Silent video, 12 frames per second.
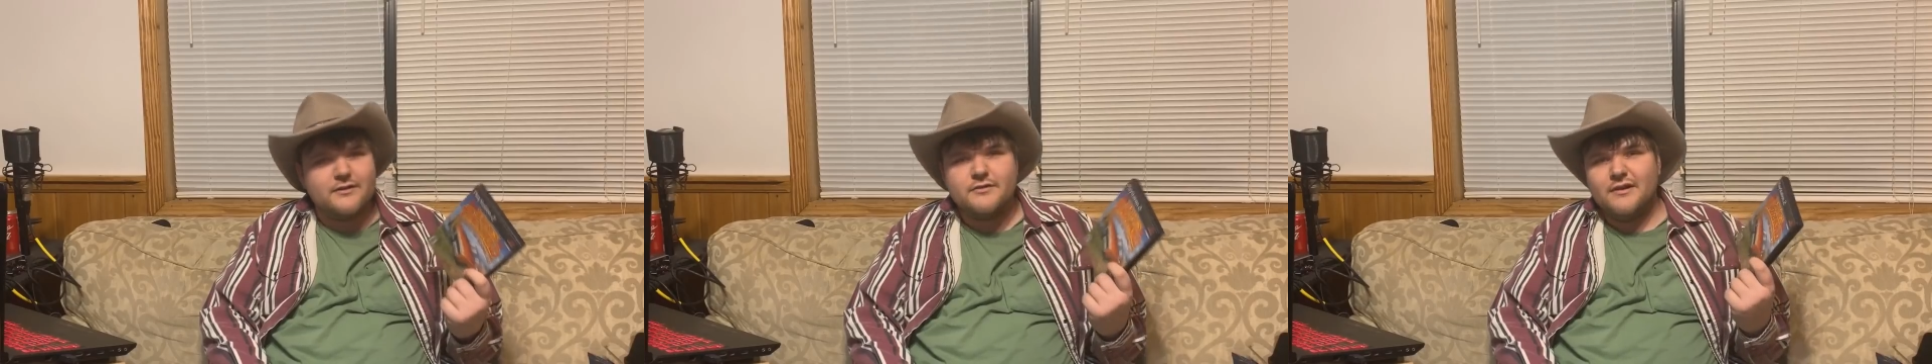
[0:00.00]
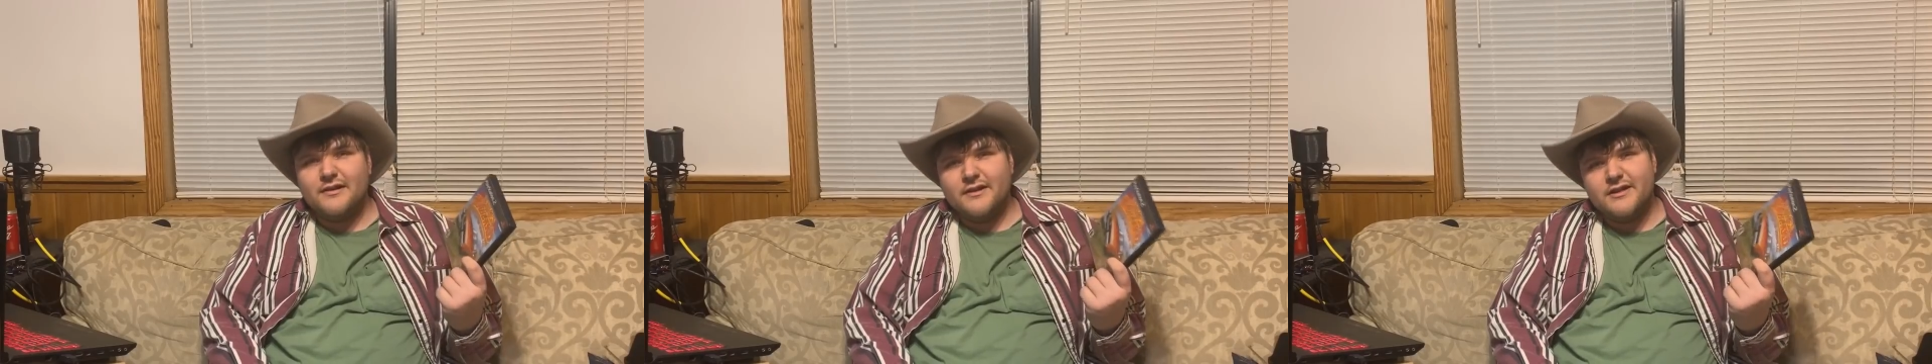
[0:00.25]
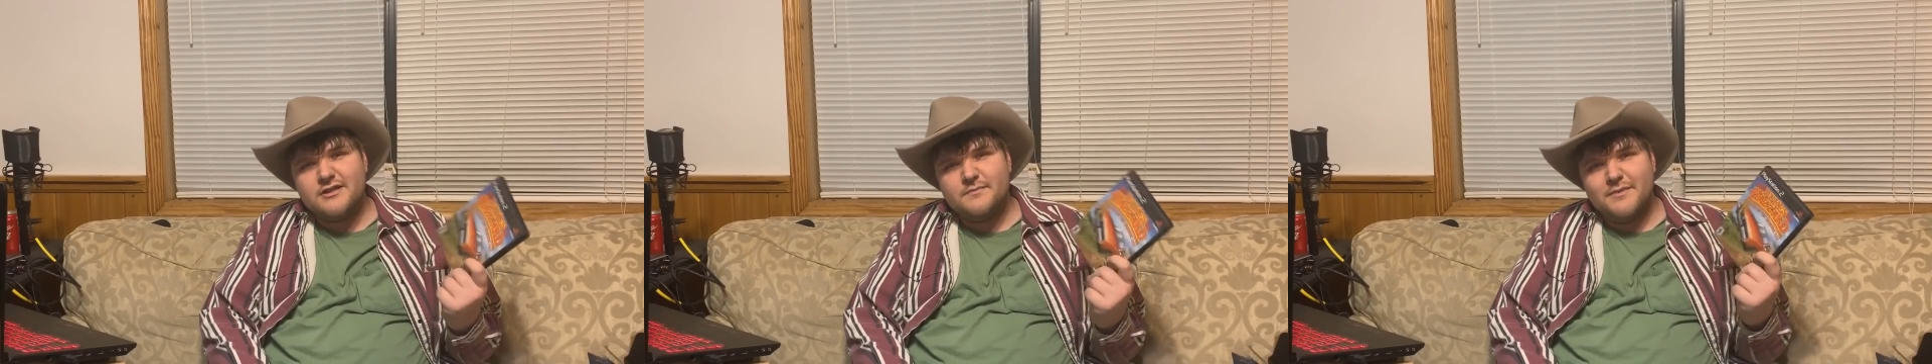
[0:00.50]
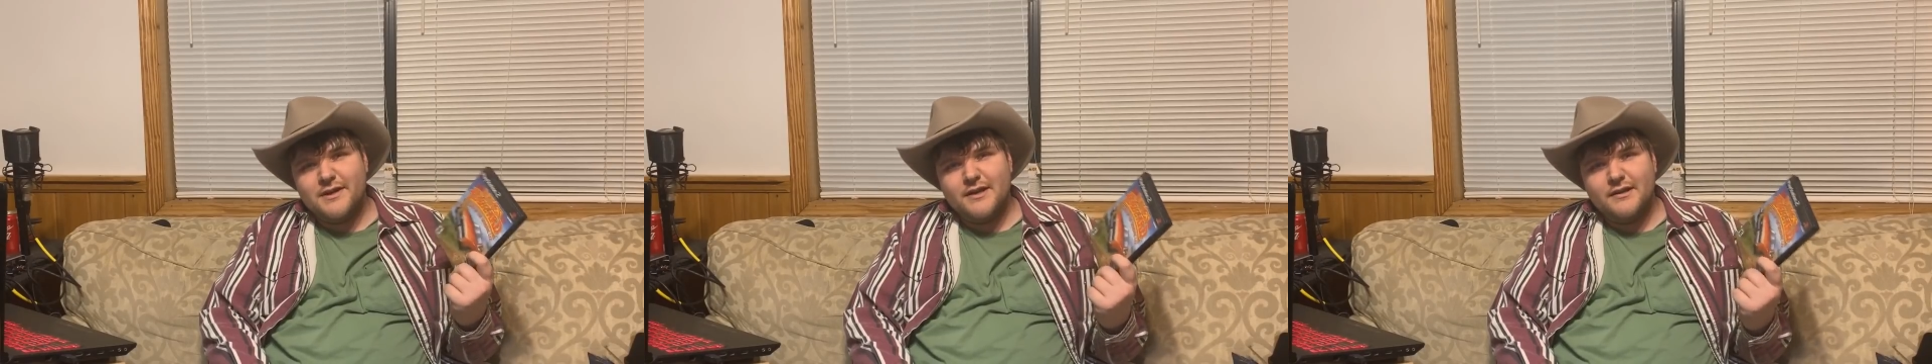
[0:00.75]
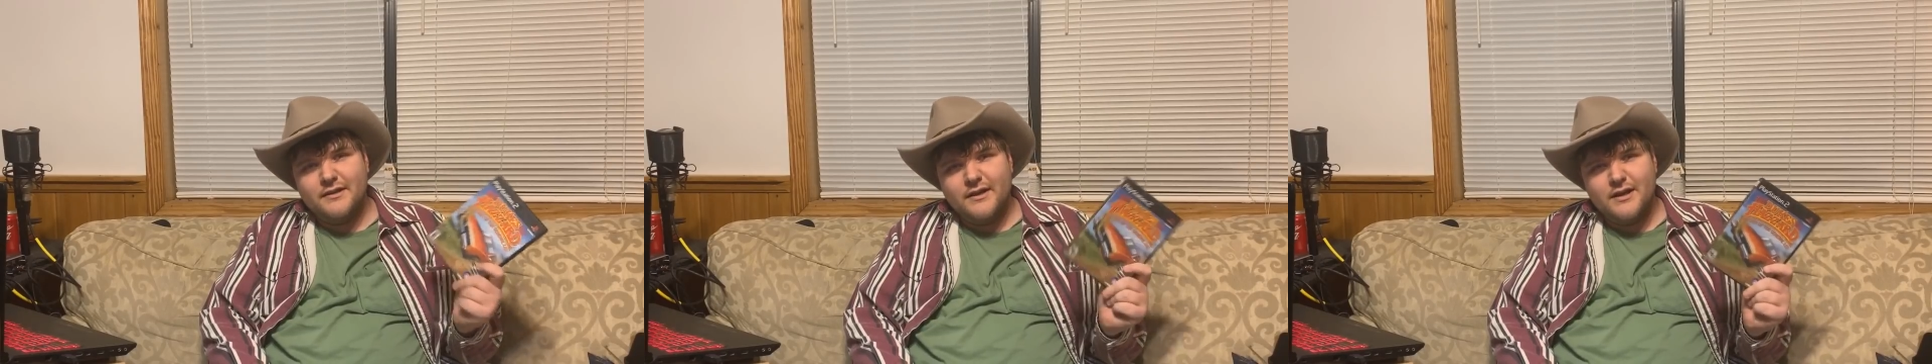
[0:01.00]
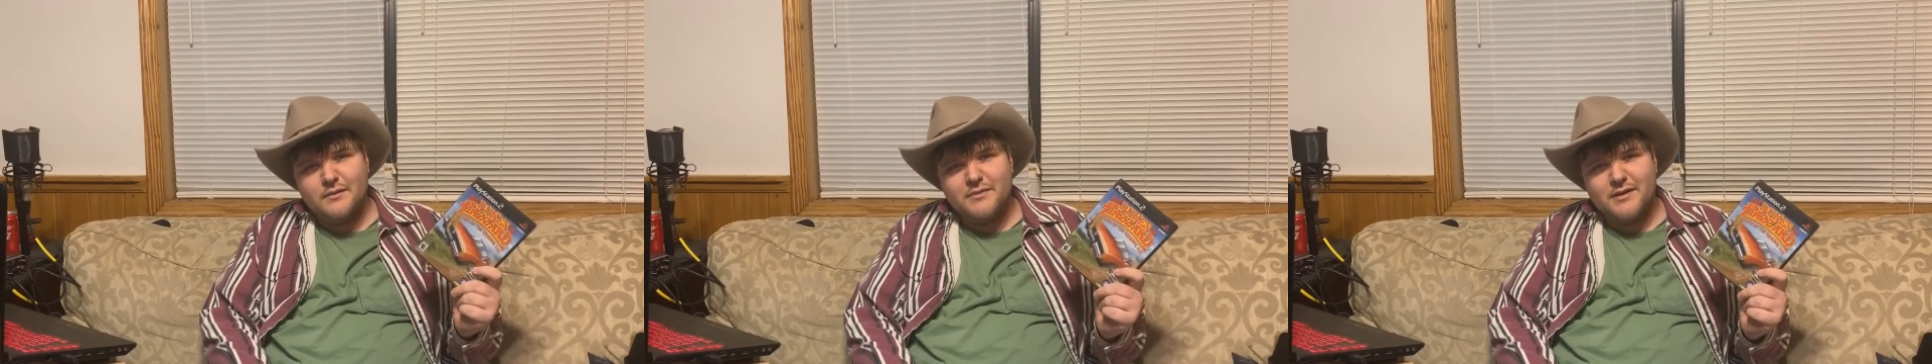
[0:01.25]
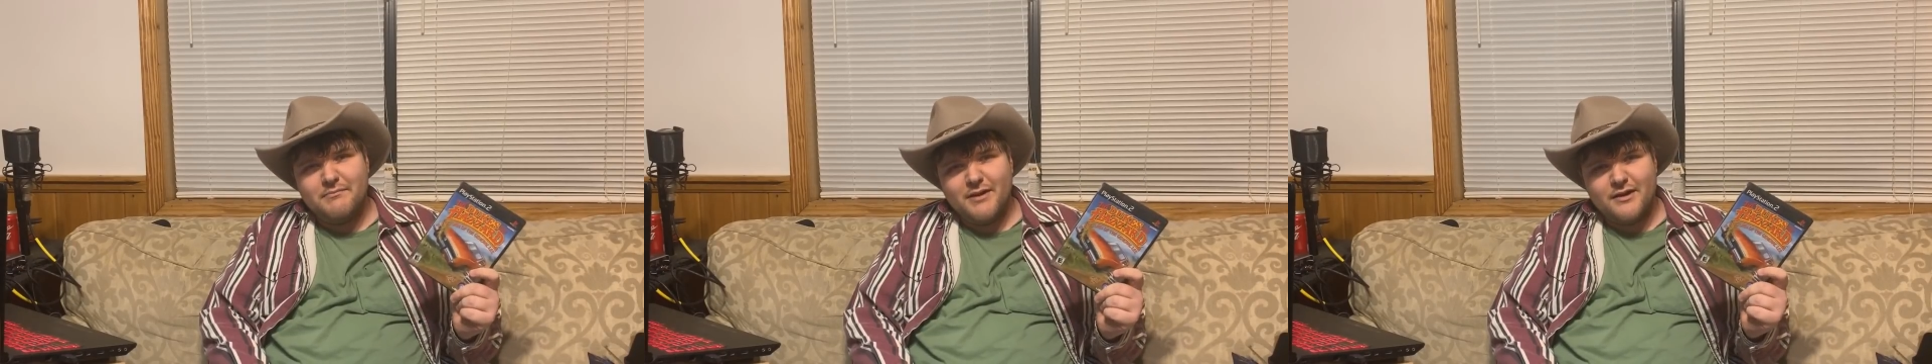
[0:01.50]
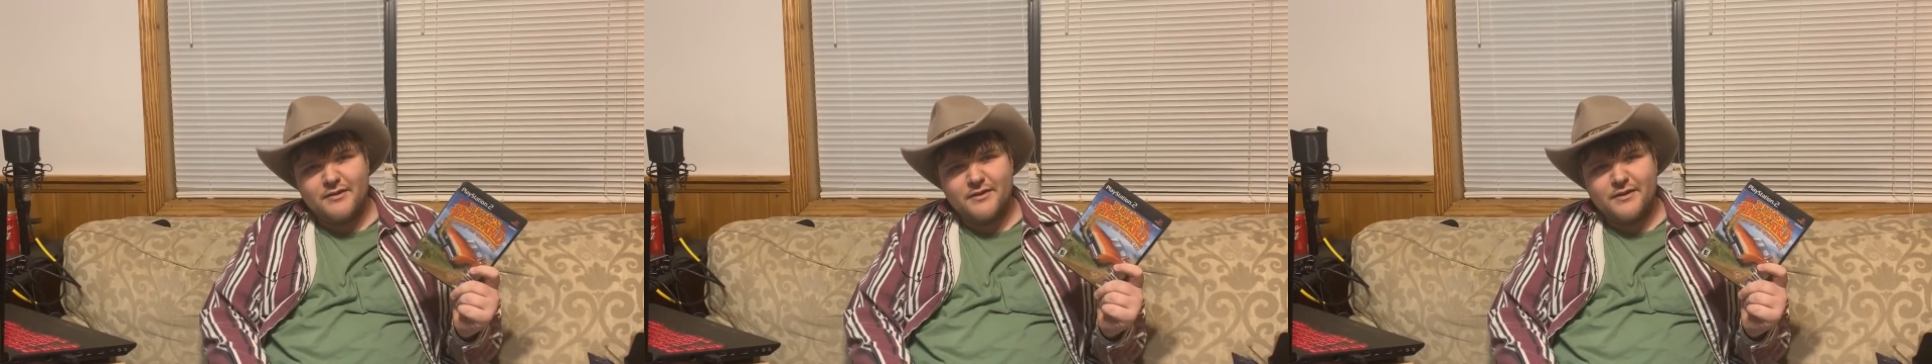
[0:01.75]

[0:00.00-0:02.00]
it to at least be a little bit better